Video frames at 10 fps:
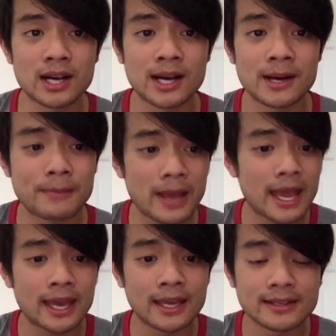Um,
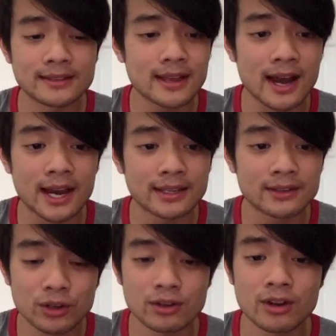and I
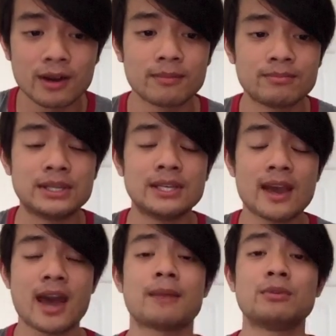could not be
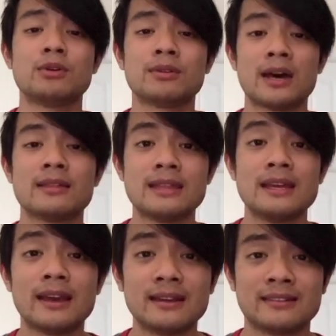happier that
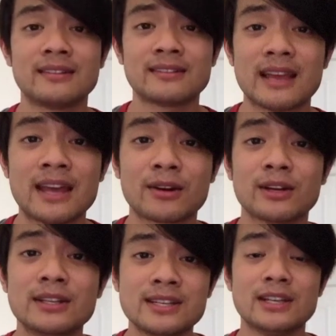they exist and are
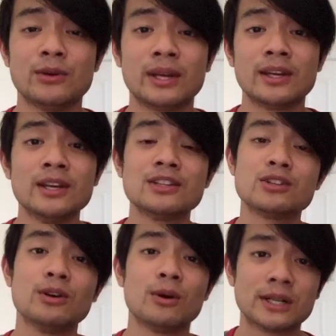continuing
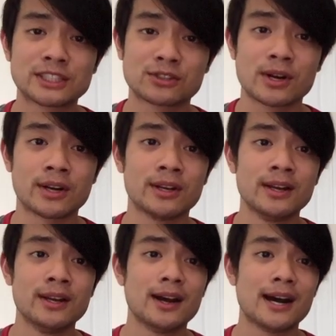to go on strong.
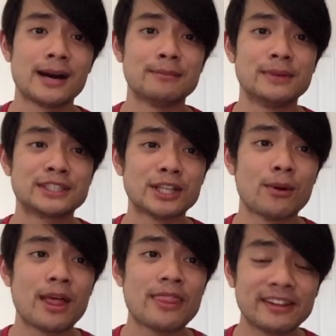Um,
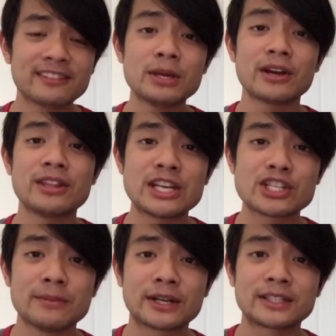so this week on the
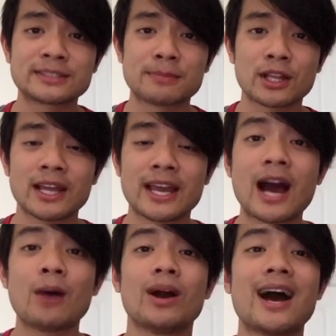Asian American Spotlight,
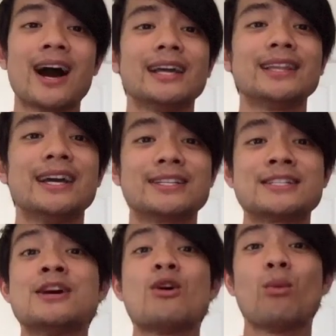I want to highlight
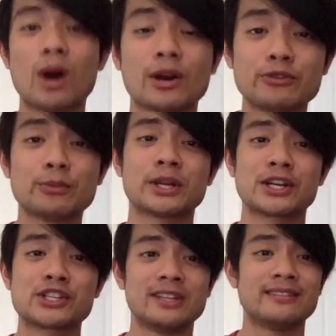Wong Fu
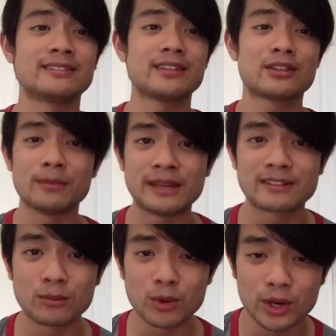Productions, their
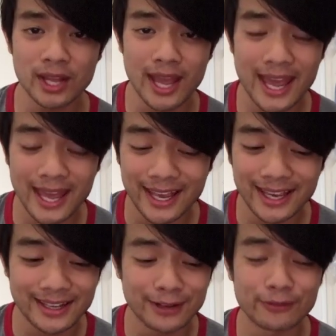amazing work,
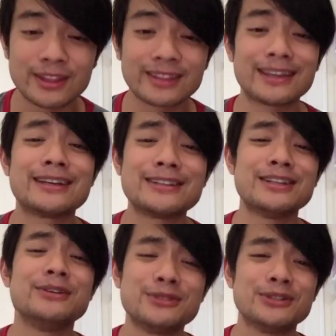and everything they
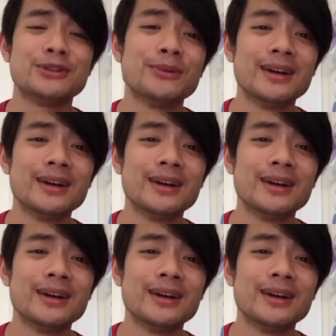continue to do.